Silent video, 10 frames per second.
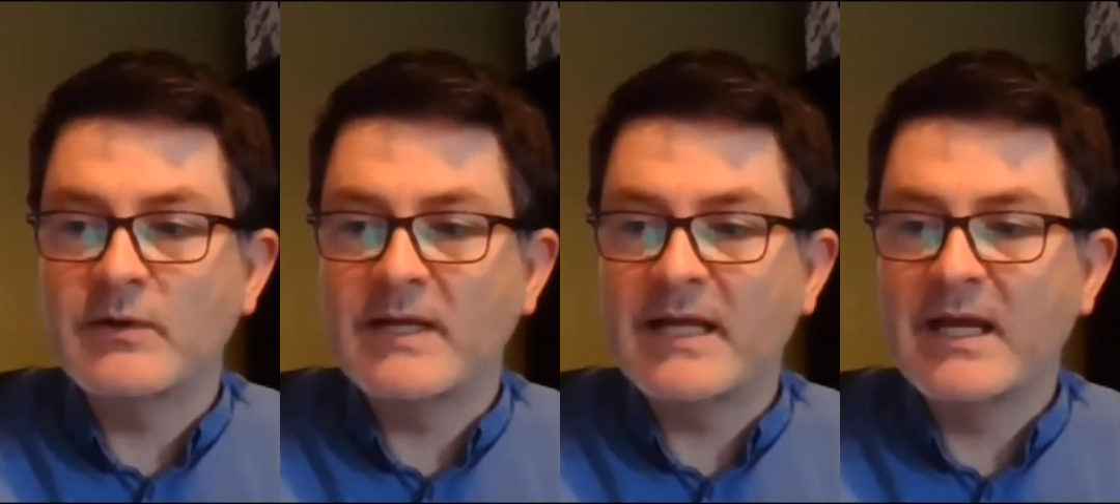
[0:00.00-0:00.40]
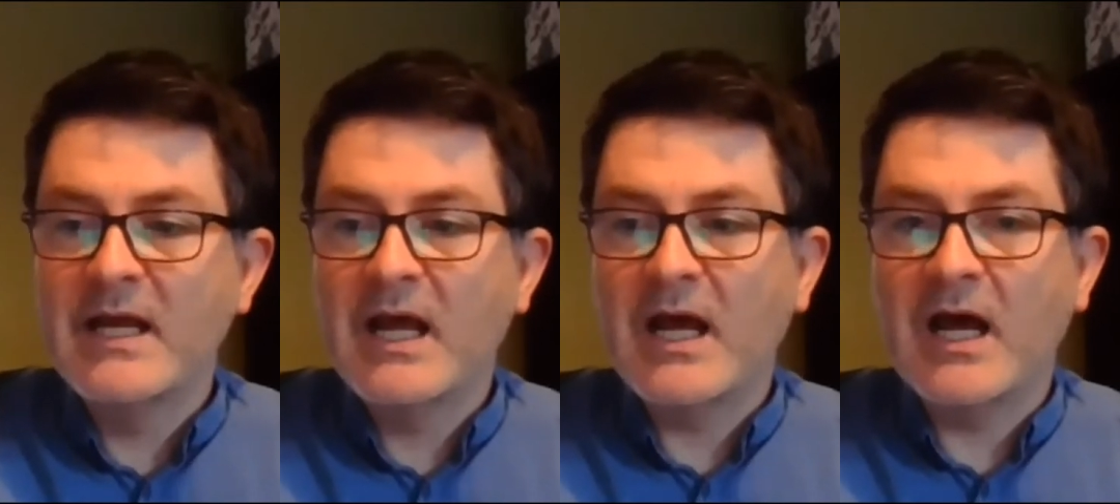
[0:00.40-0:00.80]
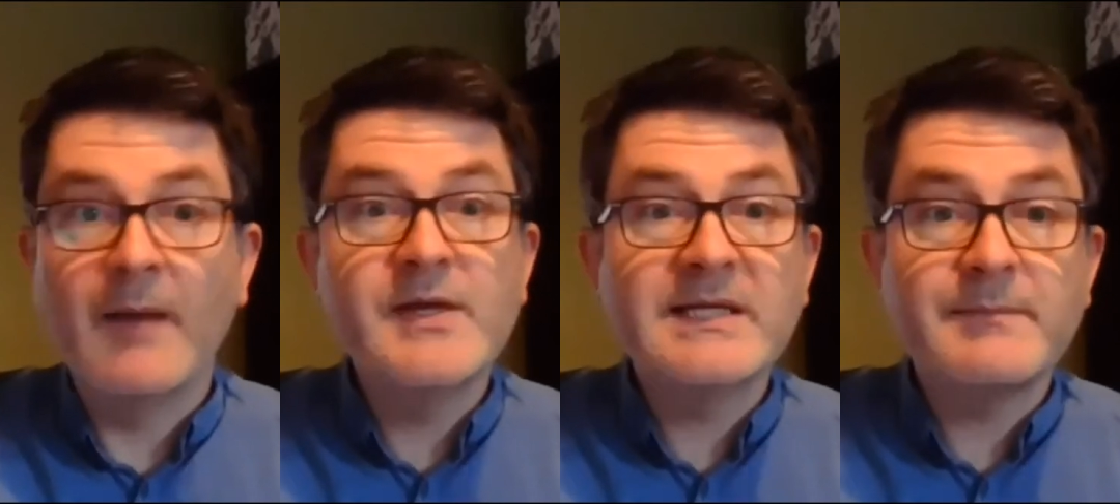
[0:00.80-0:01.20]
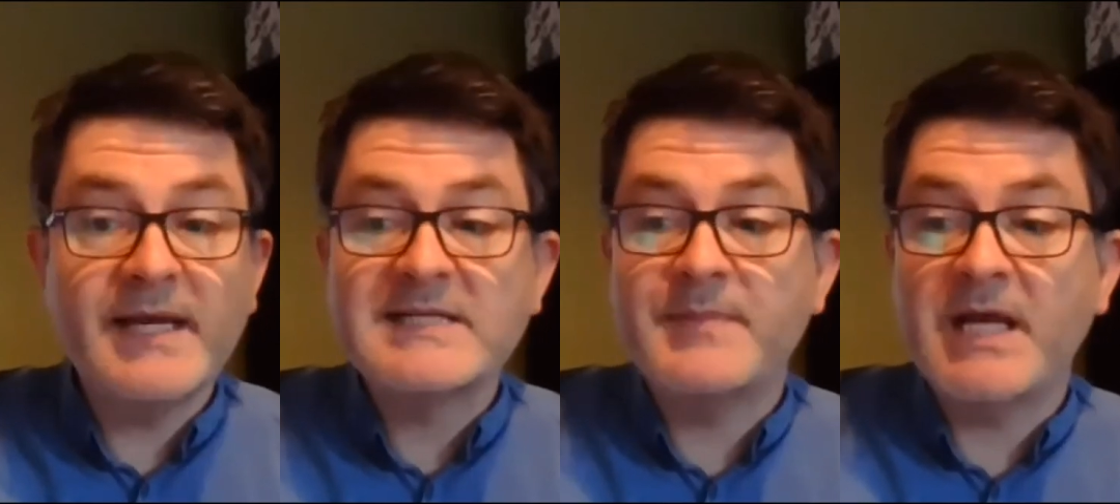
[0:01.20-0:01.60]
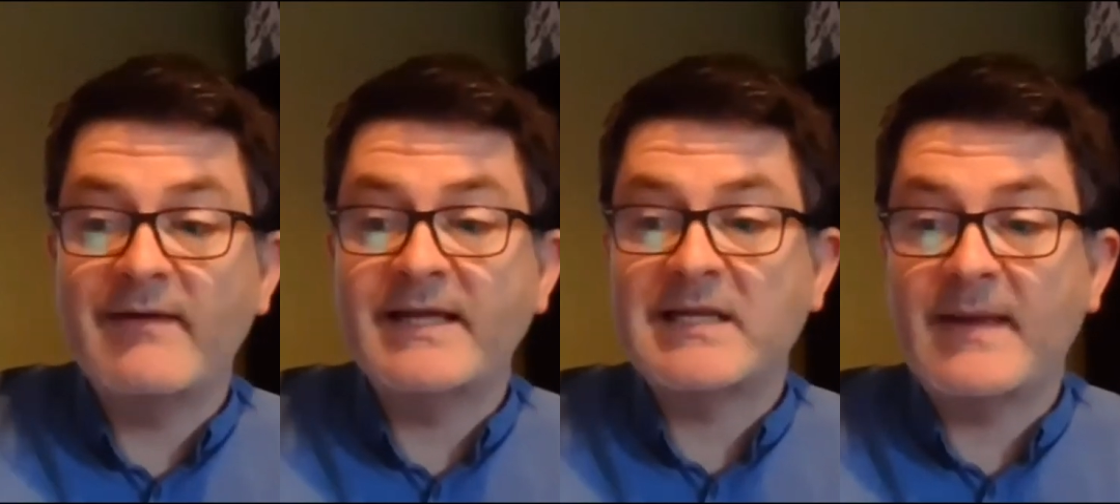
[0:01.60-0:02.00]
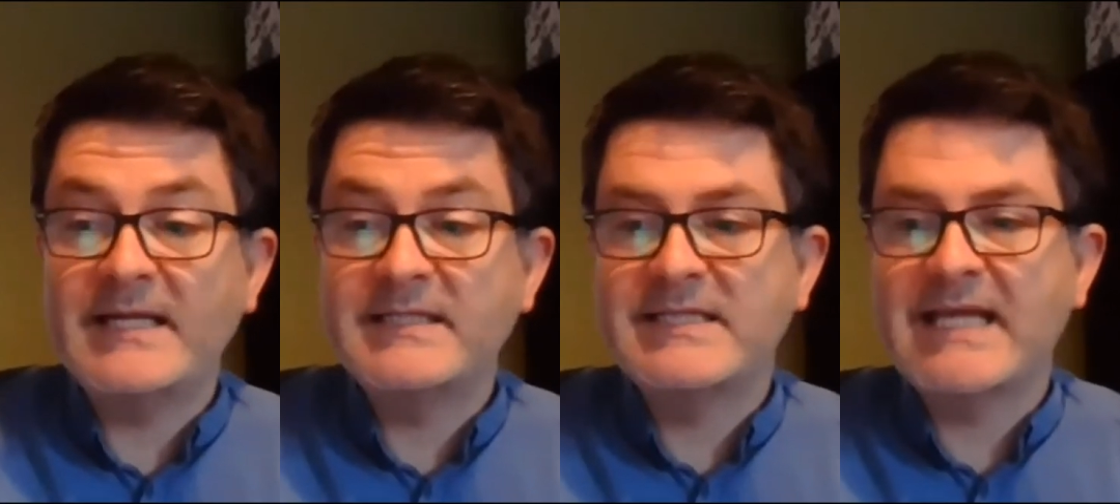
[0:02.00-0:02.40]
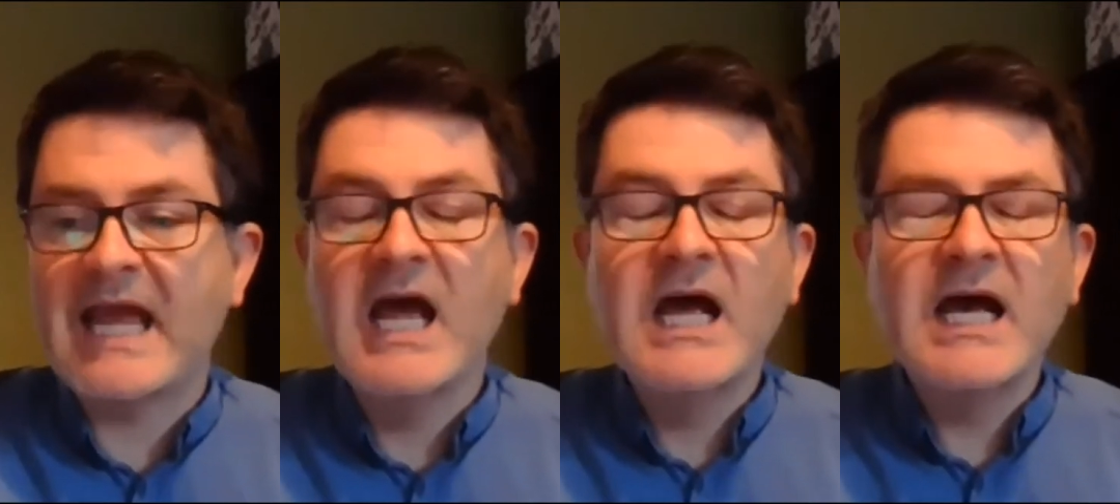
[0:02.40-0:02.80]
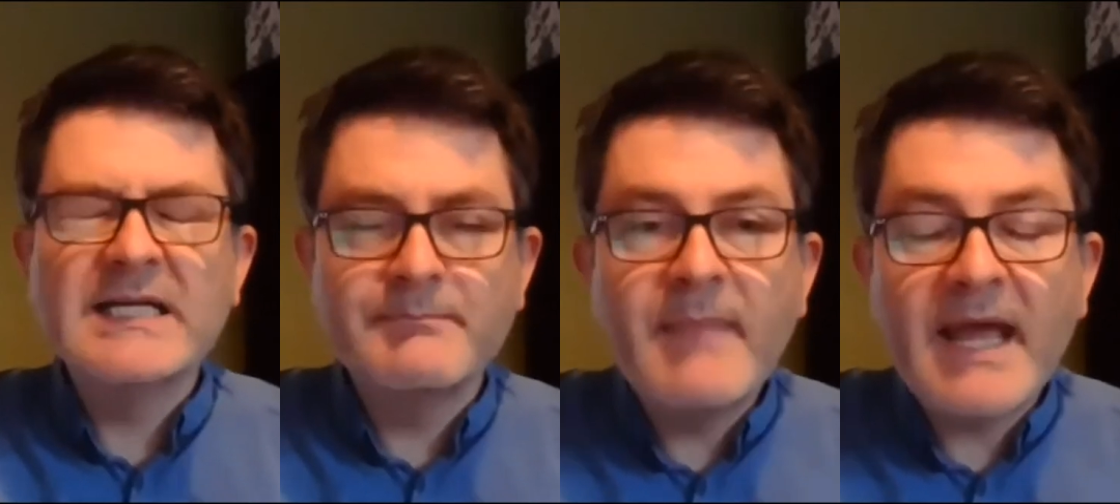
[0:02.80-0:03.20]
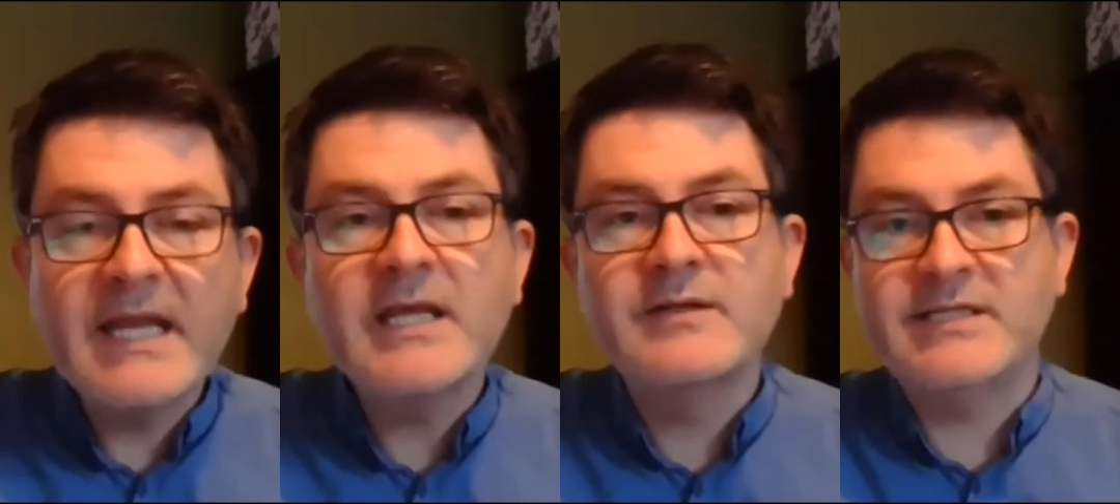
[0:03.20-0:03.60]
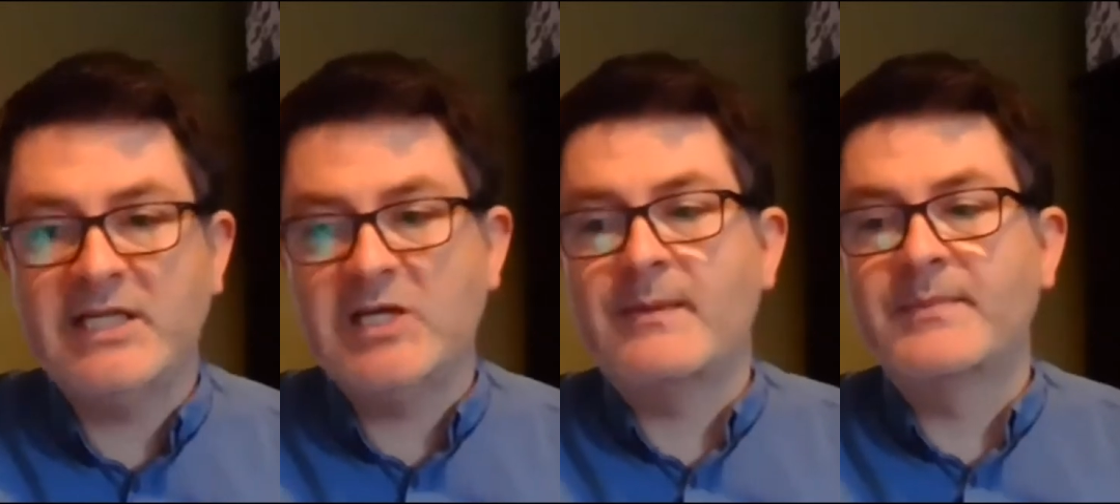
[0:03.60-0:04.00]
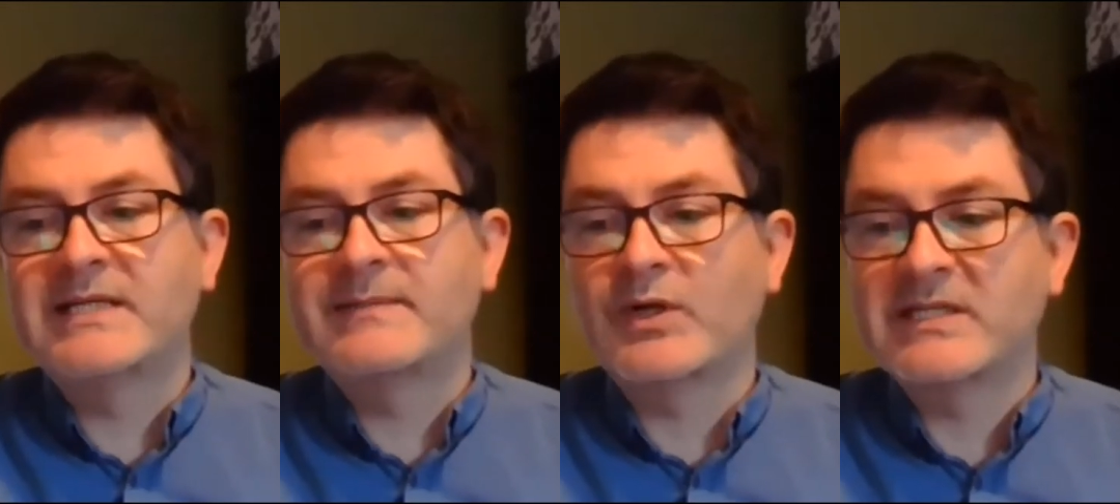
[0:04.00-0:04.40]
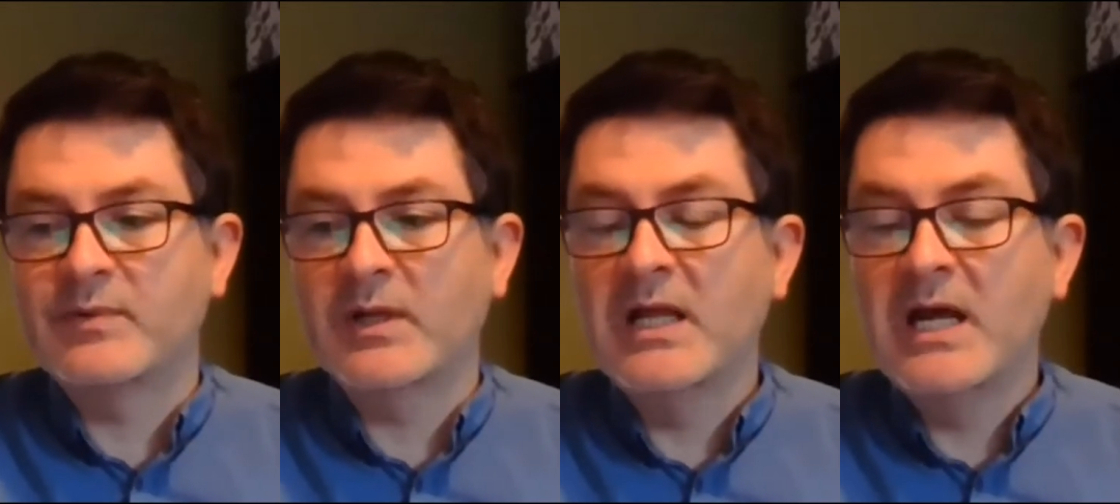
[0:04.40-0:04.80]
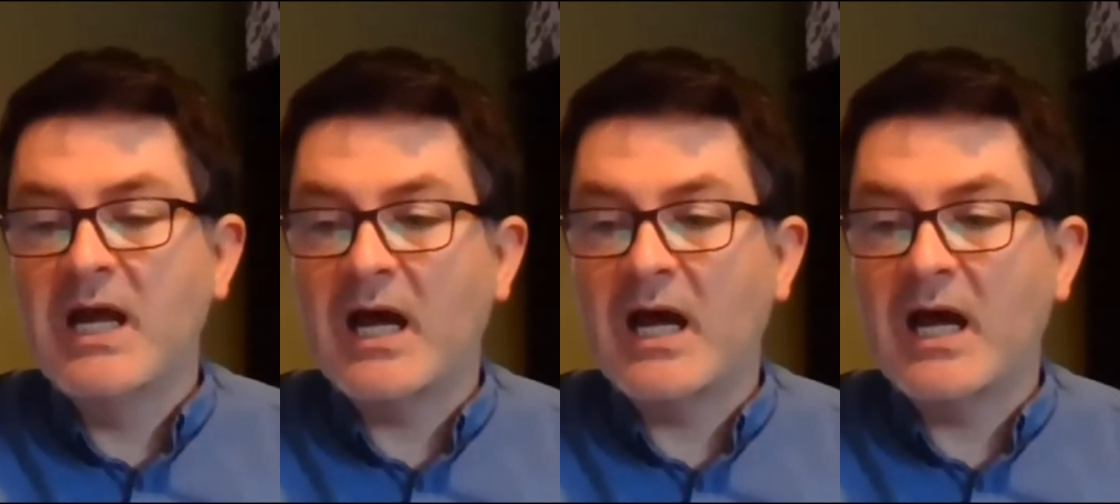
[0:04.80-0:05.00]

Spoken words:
doing using peer-to-peer SMS to get as many UCU members as possible